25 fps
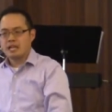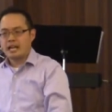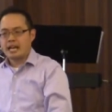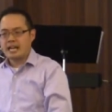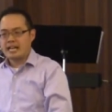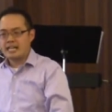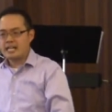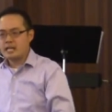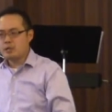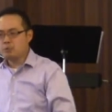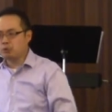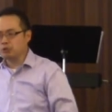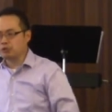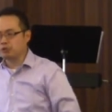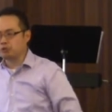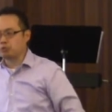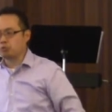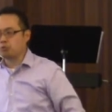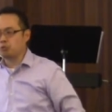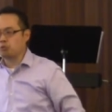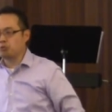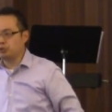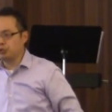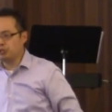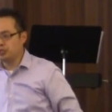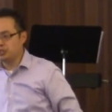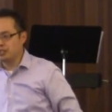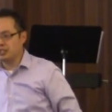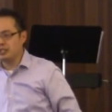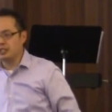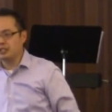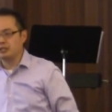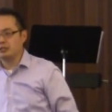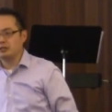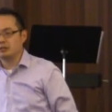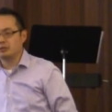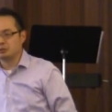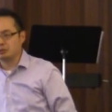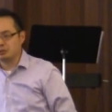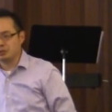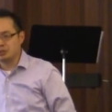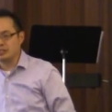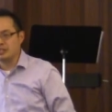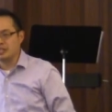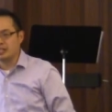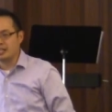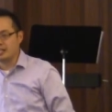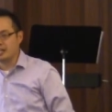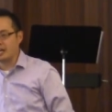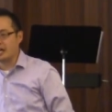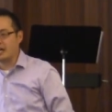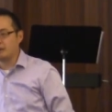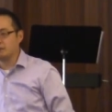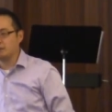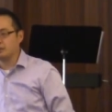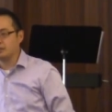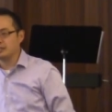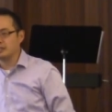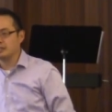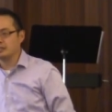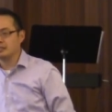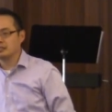and he was really, really unhappy.